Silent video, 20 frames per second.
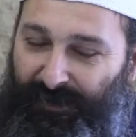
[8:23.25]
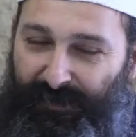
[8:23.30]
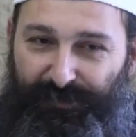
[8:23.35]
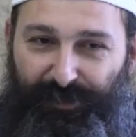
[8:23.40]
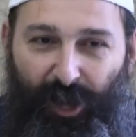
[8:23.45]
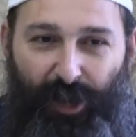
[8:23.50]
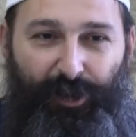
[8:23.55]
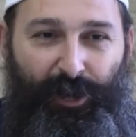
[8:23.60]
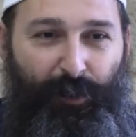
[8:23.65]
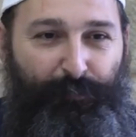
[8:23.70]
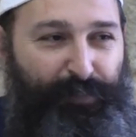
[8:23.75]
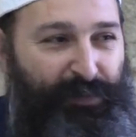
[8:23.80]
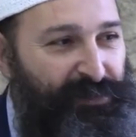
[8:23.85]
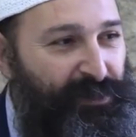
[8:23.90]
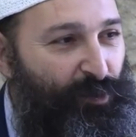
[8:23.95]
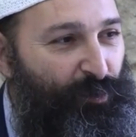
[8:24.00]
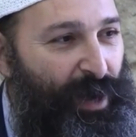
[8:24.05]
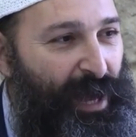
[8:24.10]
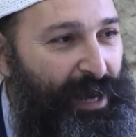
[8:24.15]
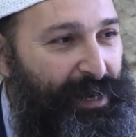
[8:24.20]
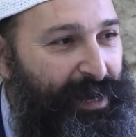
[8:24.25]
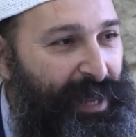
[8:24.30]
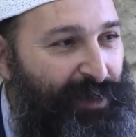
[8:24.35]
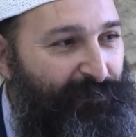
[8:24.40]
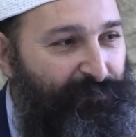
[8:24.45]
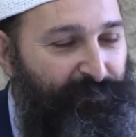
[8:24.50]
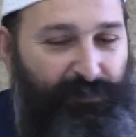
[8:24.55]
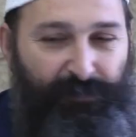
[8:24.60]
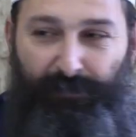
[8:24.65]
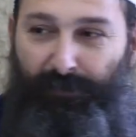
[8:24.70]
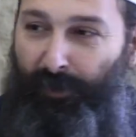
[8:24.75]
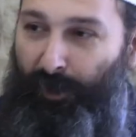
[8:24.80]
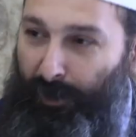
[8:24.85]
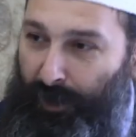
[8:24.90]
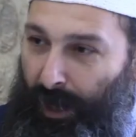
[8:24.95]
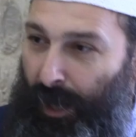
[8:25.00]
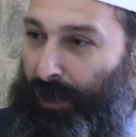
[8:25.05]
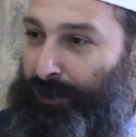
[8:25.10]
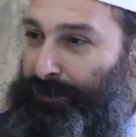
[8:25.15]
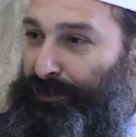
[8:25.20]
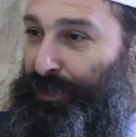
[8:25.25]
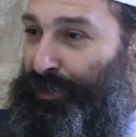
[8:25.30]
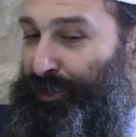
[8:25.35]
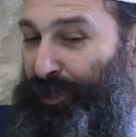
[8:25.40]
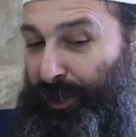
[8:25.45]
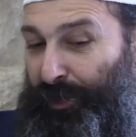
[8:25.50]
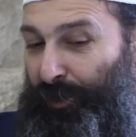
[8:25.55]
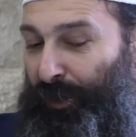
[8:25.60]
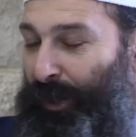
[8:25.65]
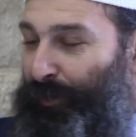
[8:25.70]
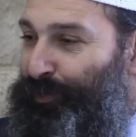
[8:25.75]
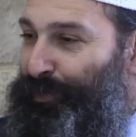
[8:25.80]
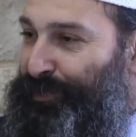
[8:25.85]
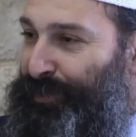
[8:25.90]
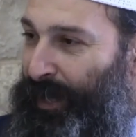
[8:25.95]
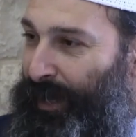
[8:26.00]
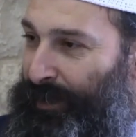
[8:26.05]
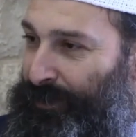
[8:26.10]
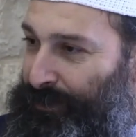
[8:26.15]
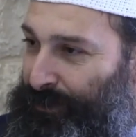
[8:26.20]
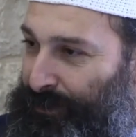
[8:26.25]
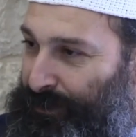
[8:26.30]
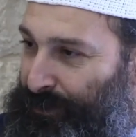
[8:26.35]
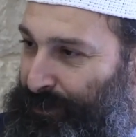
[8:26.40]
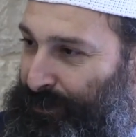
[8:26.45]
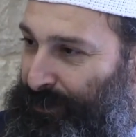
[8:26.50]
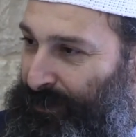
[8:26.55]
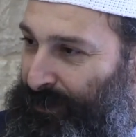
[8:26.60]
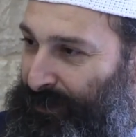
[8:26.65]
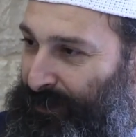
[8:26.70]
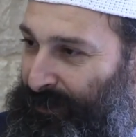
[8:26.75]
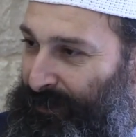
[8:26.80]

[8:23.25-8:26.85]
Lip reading: Don't open the wine ever. Okay, so you don't know how it tastes.